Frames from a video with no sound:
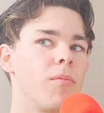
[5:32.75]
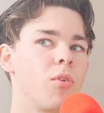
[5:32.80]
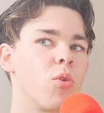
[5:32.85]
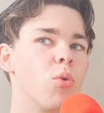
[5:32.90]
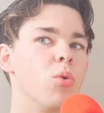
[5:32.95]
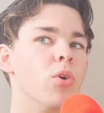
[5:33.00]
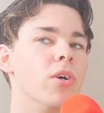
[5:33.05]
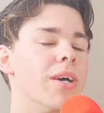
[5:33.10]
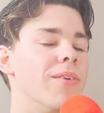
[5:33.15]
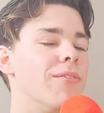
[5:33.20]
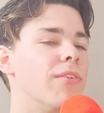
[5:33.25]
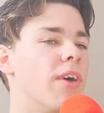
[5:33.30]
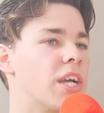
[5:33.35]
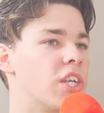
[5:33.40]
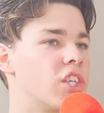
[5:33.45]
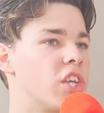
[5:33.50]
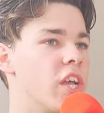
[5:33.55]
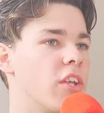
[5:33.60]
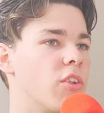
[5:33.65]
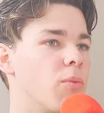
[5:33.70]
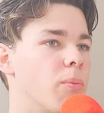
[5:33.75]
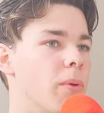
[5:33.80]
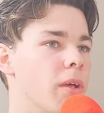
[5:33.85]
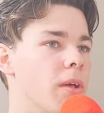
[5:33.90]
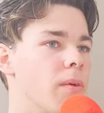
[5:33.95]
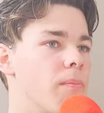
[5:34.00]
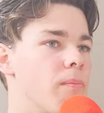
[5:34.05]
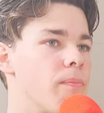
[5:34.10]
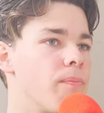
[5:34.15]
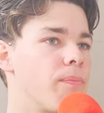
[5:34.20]
to live like
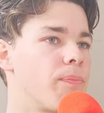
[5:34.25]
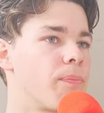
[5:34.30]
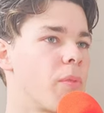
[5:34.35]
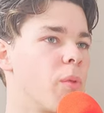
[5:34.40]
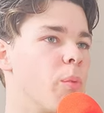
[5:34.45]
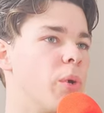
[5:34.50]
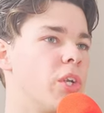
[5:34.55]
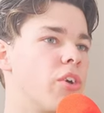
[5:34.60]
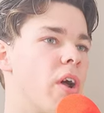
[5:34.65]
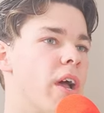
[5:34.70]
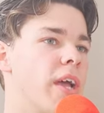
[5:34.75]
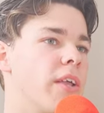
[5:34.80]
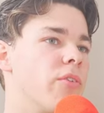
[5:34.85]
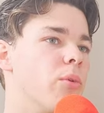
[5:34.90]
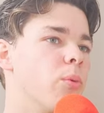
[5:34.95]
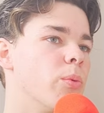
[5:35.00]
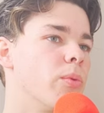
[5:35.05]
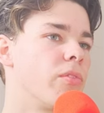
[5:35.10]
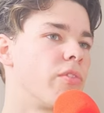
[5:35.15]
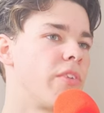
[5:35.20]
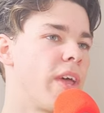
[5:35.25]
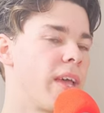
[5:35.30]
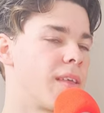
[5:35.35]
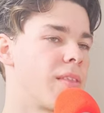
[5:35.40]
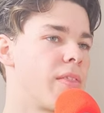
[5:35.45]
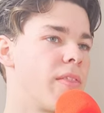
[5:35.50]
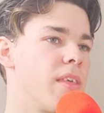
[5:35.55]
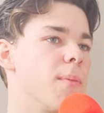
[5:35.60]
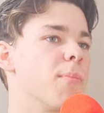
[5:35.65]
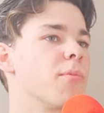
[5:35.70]
Shakespeare. We're trying to
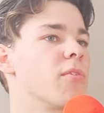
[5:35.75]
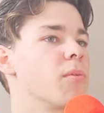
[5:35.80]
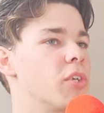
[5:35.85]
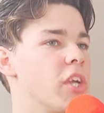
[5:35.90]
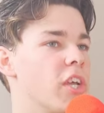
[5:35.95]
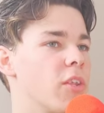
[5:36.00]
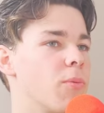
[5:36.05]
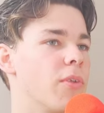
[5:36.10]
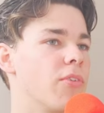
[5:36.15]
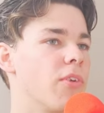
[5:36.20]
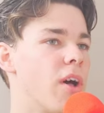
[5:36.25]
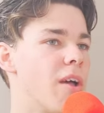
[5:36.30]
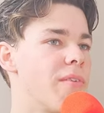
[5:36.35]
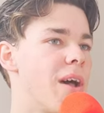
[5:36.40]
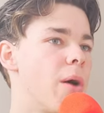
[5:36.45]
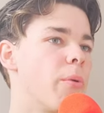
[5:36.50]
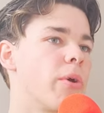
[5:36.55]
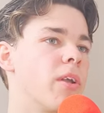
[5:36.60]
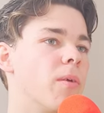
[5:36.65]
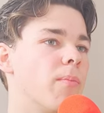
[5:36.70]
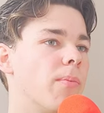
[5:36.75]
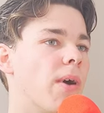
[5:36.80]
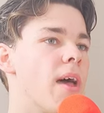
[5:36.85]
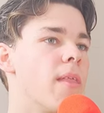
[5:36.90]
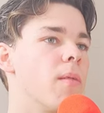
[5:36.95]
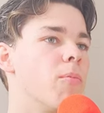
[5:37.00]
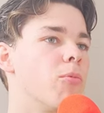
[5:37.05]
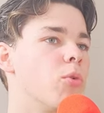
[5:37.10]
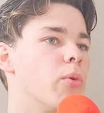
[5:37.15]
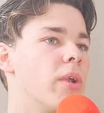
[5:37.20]
take themes from Shakespeare's life, how we can
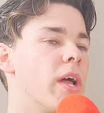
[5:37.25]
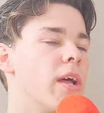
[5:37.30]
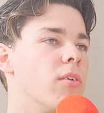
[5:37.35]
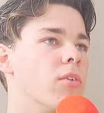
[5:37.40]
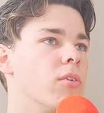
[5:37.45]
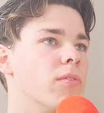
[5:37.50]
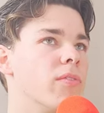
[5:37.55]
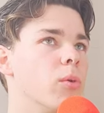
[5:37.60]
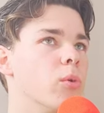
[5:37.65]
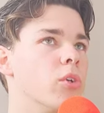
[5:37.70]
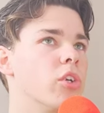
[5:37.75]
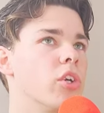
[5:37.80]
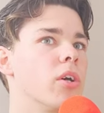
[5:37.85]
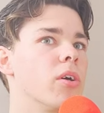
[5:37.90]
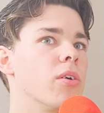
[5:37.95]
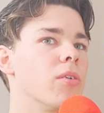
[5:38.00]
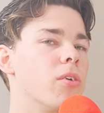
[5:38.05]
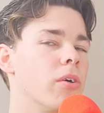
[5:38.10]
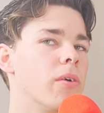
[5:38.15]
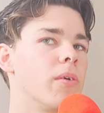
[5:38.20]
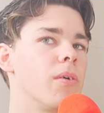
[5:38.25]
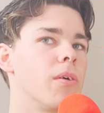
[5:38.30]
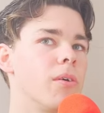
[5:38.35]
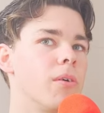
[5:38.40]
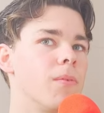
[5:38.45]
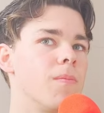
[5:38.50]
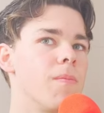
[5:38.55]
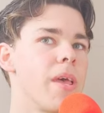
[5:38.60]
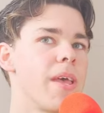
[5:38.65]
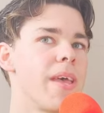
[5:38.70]
apply them to an ideal future
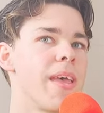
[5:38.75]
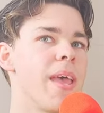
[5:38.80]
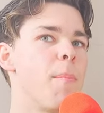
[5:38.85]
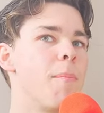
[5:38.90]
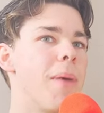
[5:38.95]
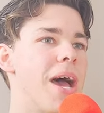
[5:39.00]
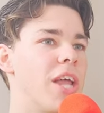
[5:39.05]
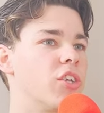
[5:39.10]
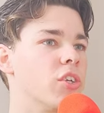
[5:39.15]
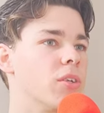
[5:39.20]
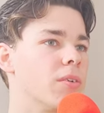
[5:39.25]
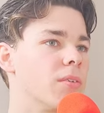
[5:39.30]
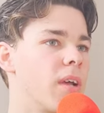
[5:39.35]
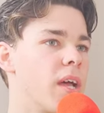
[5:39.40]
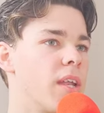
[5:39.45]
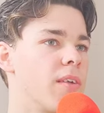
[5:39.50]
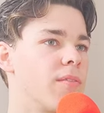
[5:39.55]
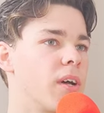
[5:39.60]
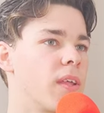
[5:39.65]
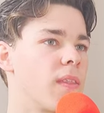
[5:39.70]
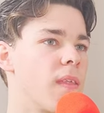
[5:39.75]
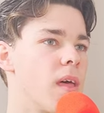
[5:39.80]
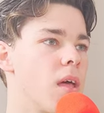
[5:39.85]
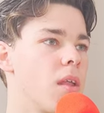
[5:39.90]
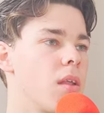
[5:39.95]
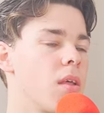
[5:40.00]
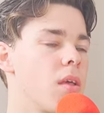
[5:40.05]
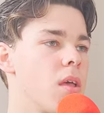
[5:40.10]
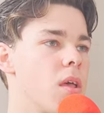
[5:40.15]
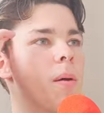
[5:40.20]
or imagine, kind of like
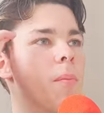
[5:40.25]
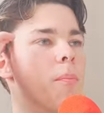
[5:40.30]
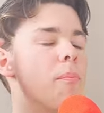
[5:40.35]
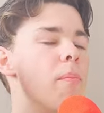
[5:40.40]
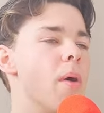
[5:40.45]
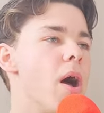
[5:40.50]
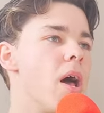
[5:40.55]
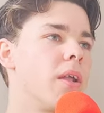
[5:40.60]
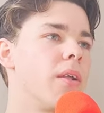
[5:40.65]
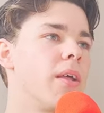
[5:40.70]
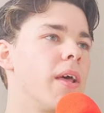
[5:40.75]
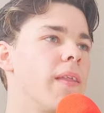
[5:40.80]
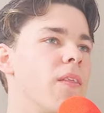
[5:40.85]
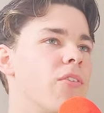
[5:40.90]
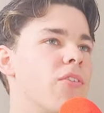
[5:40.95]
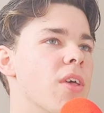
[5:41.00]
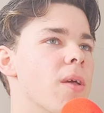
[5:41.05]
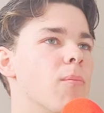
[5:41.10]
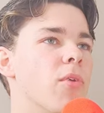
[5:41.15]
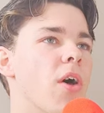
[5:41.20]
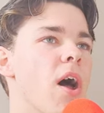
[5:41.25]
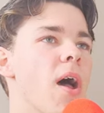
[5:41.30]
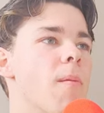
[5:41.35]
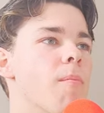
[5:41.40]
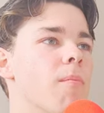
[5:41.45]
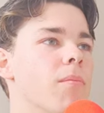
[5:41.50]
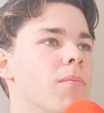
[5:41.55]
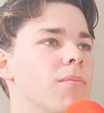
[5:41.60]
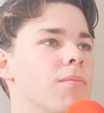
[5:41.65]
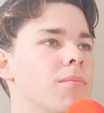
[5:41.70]
that. But at the same
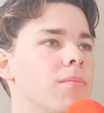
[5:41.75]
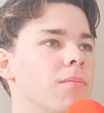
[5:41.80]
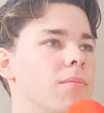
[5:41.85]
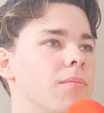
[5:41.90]
time,